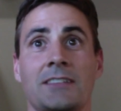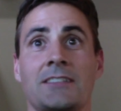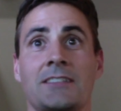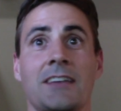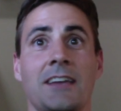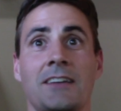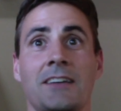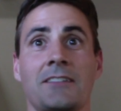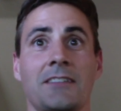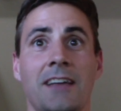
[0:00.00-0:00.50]

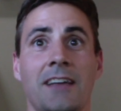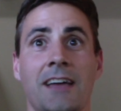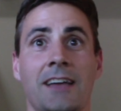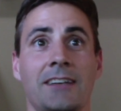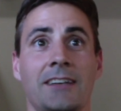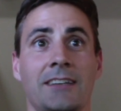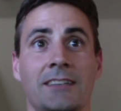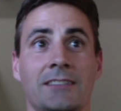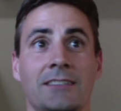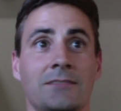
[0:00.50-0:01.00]

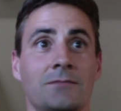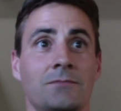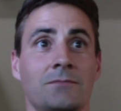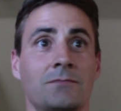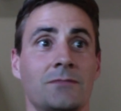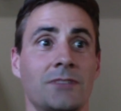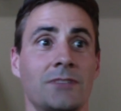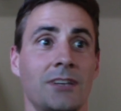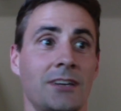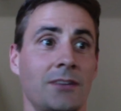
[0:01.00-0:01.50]
Cycleland,
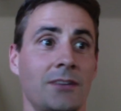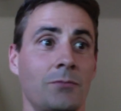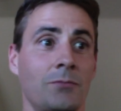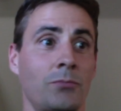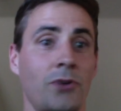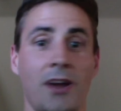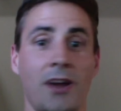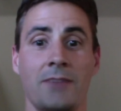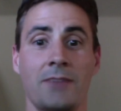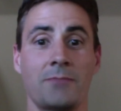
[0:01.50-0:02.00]
and
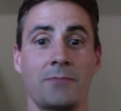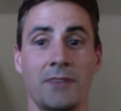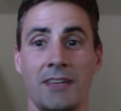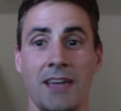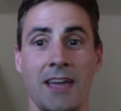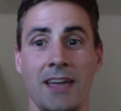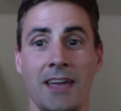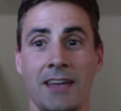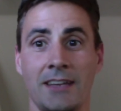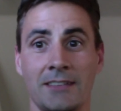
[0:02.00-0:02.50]
Brian
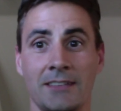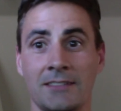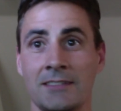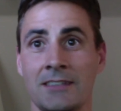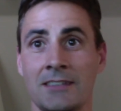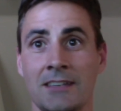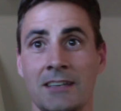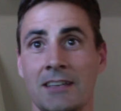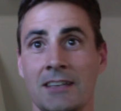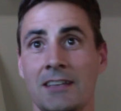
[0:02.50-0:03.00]
McCain.
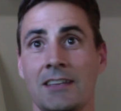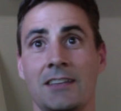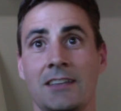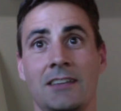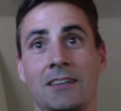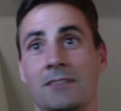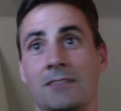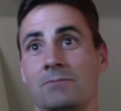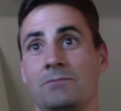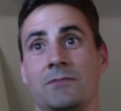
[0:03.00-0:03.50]

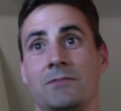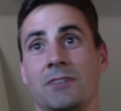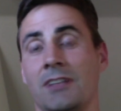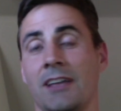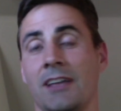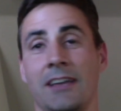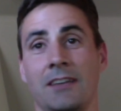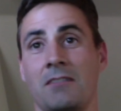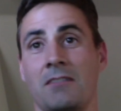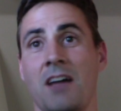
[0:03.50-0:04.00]

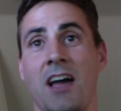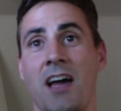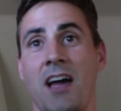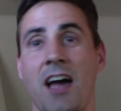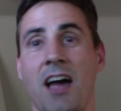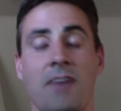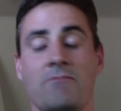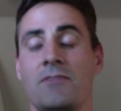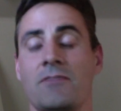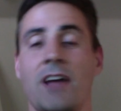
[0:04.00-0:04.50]

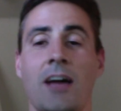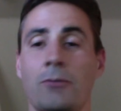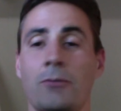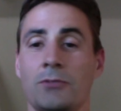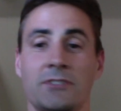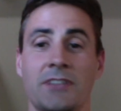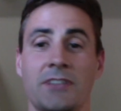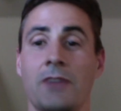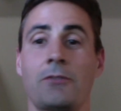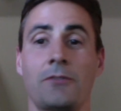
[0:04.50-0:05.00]
I
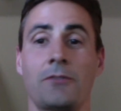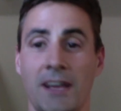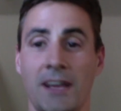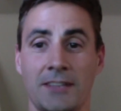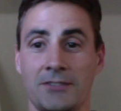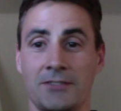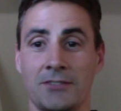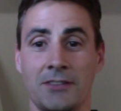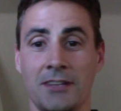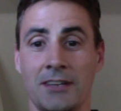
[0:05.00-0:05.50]
was never
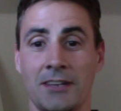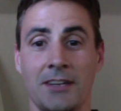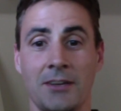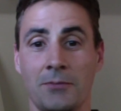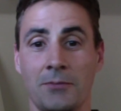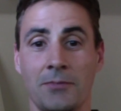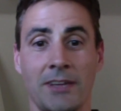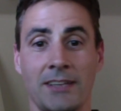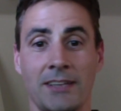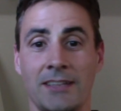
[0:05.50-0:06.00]
faster than
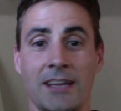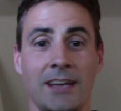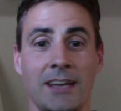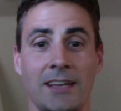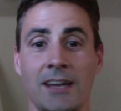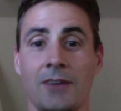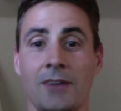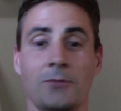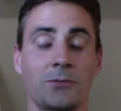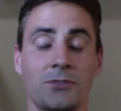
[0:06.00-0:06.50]
him. Like that
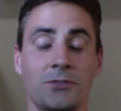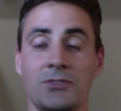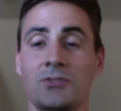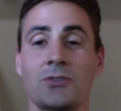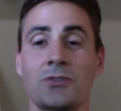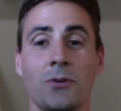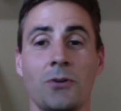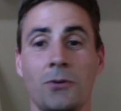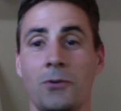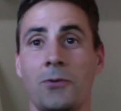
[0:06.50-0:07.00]
guy was
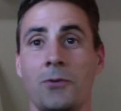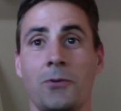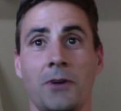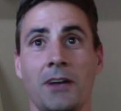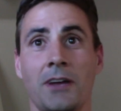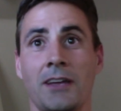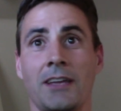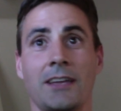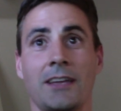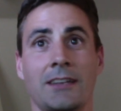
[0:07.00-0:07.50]
so
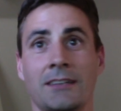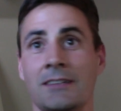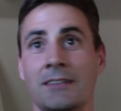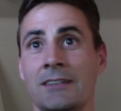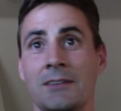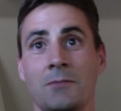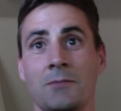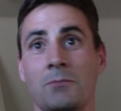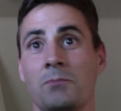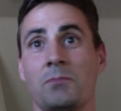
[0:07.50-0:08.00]
quick,
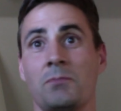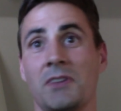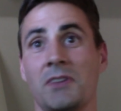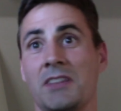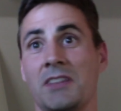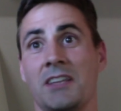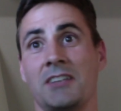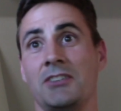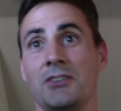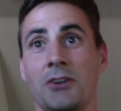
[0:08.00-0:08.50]
but
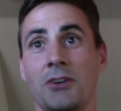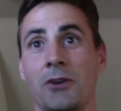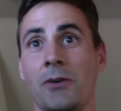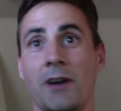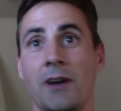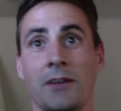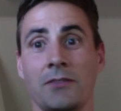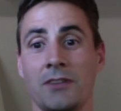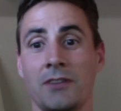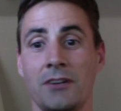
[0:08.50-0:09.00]
then you go
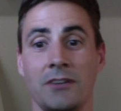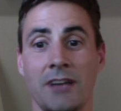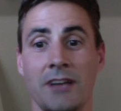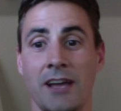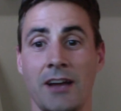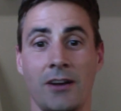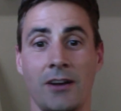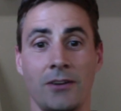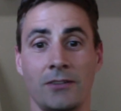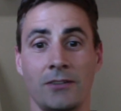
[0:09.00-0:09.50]
out there
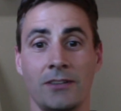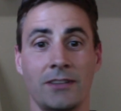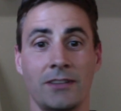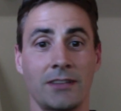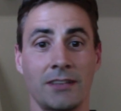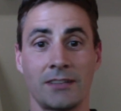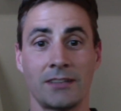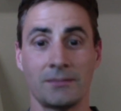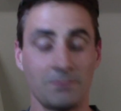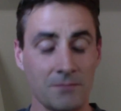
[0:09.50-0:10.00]
now,
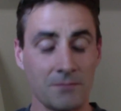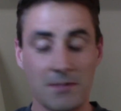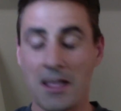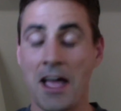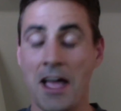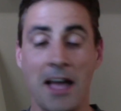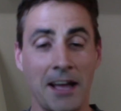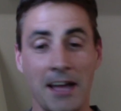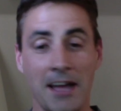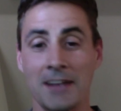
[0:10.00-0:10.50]
and
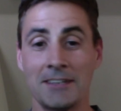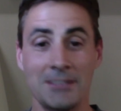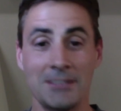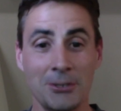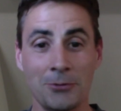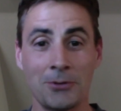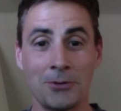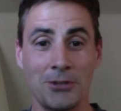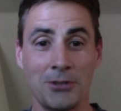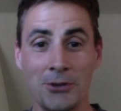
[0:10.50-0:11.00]
I got to
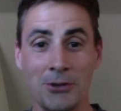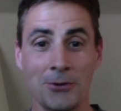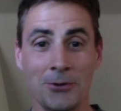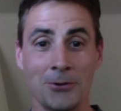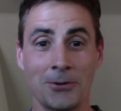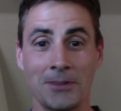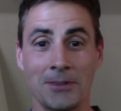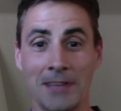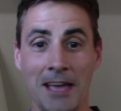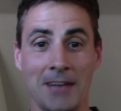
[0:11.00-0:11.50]
deal with
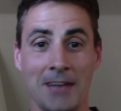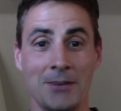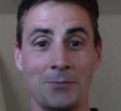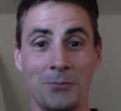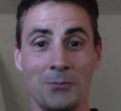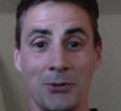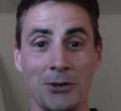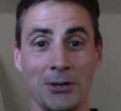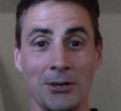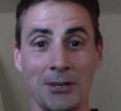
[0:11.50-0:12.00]
you and Landon
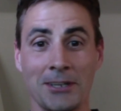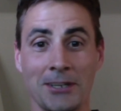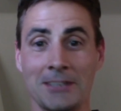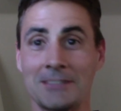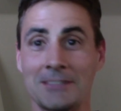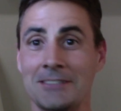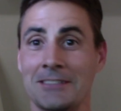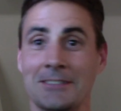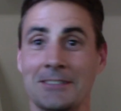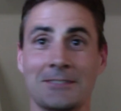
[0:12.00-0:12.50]

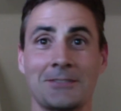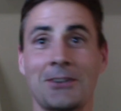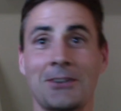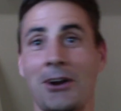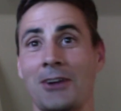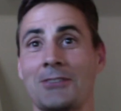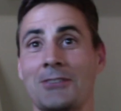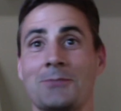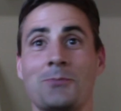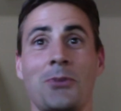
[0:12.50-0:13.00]
Brooks and
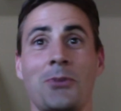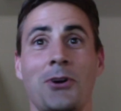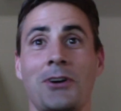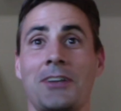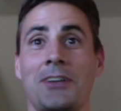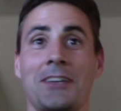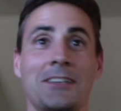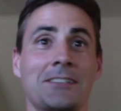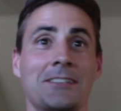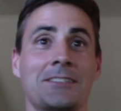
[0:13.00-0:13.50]
Carson
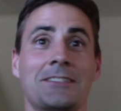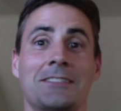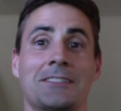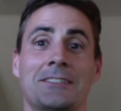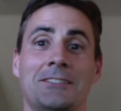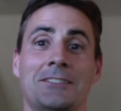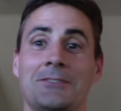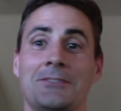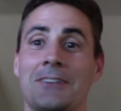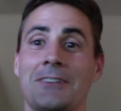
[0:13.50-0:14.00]
Perkins,
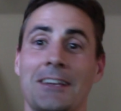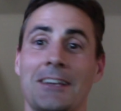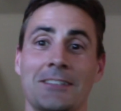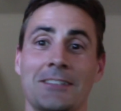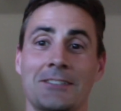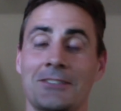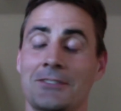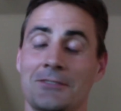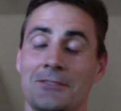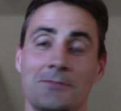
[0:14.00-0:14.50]
and you guys
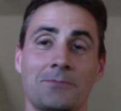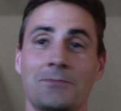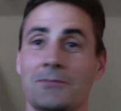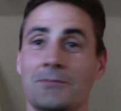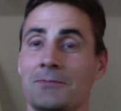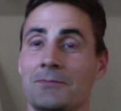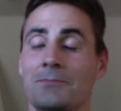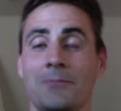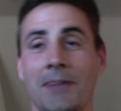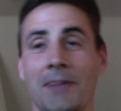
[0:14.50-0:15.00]
are,
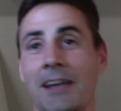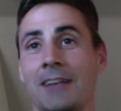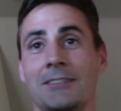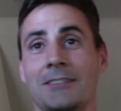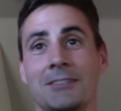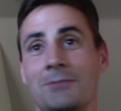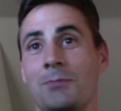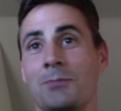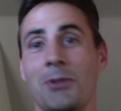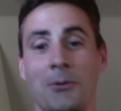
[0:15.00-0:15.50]
man,
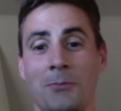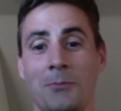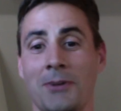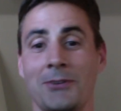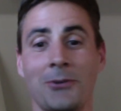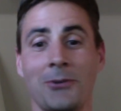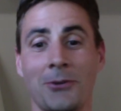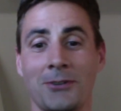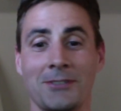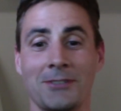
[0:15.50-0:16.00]
just blowing my
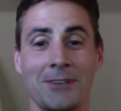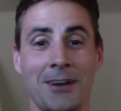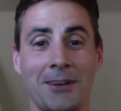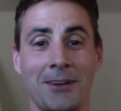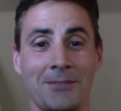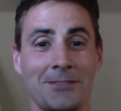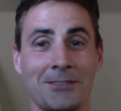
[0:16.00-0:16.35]
doors off.